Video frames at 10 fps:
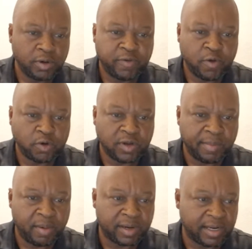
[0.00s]
If you go to
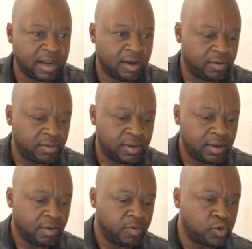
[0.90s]
Gambako right now,
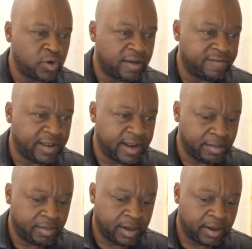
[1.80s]
we do have the
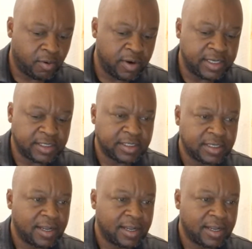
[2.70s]
name on it.